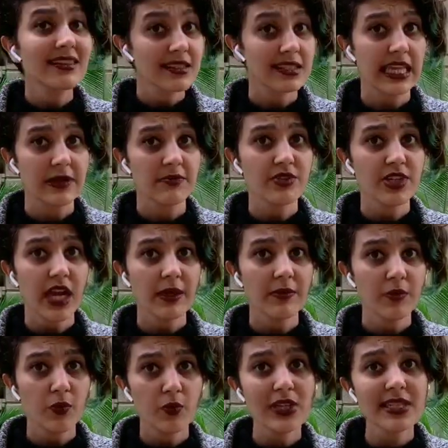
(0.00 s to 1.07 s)
At the same
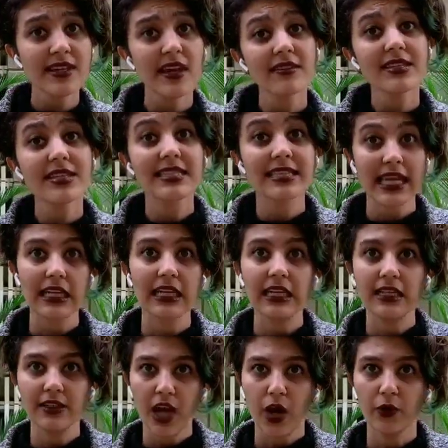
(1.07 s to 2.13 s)
time, we started
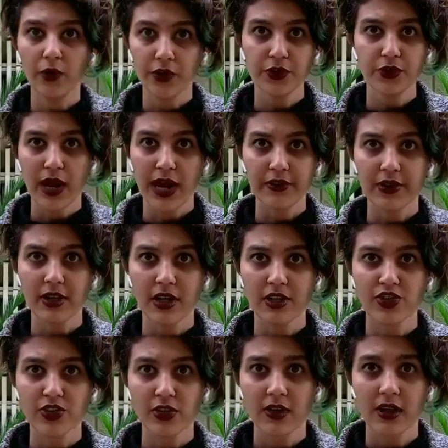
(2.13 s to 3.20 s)
settling down due to
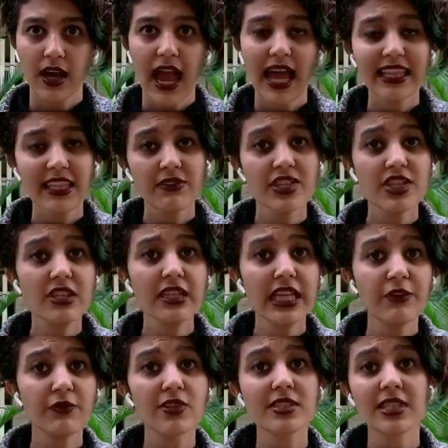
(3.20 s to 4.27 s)
agriculture, and there was a
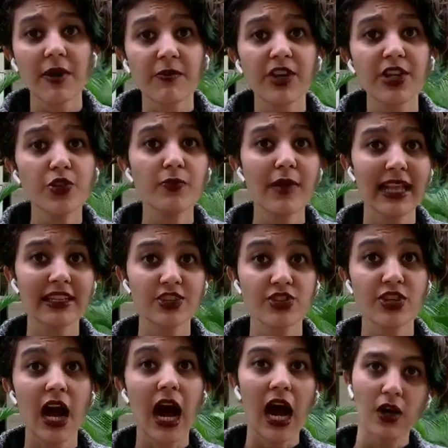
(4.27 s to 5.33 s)
need for someone to
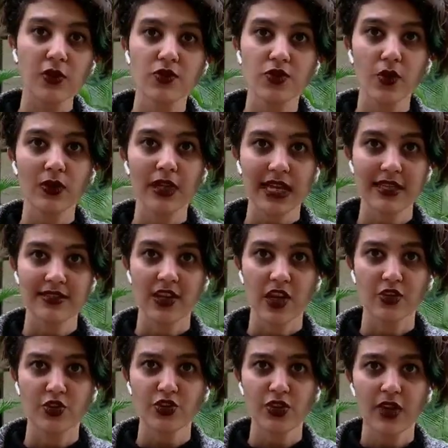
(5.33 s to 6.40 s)
manage the household as
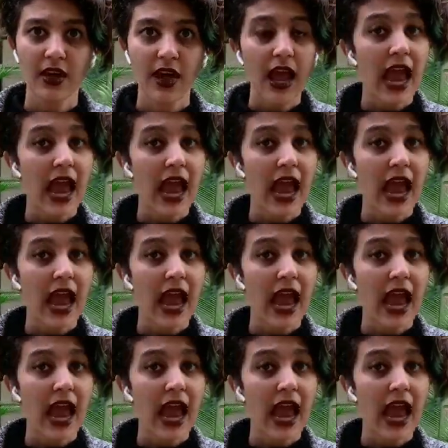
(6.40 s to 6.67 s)
such,